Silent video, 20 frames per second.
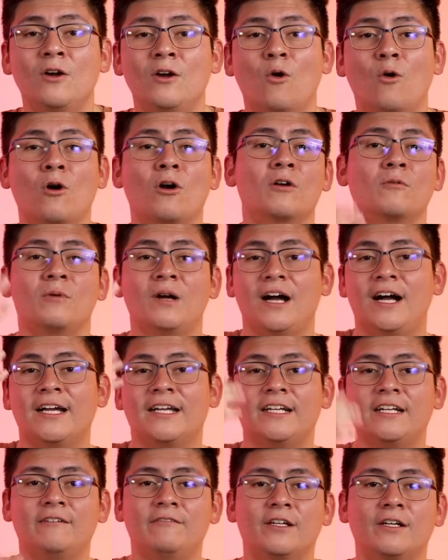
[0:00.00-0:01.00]
Or I
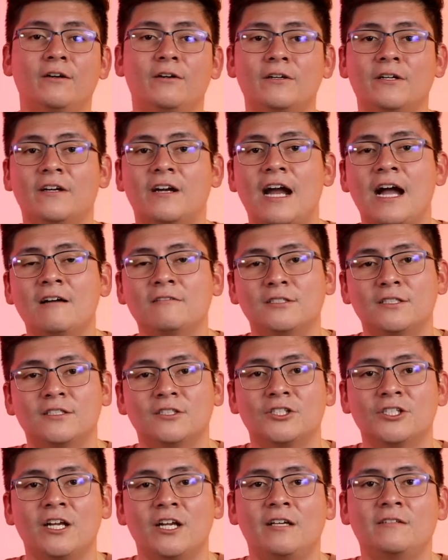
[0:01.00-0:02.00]
could even go to your house and
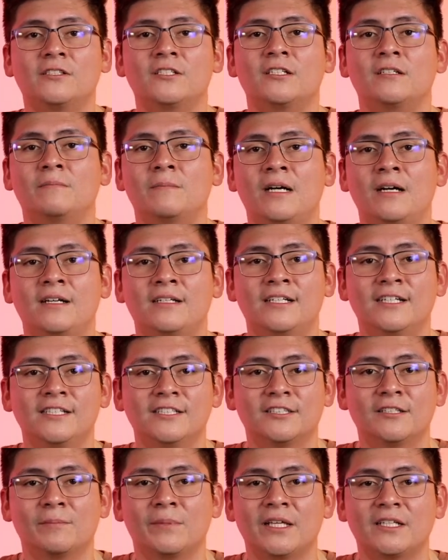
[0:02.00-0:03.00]
shake some
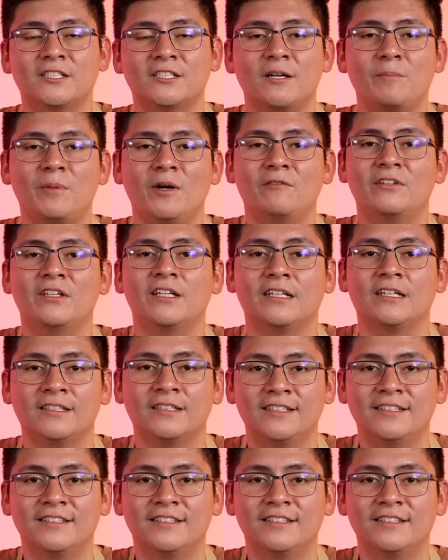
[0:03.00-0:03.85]
things up over there.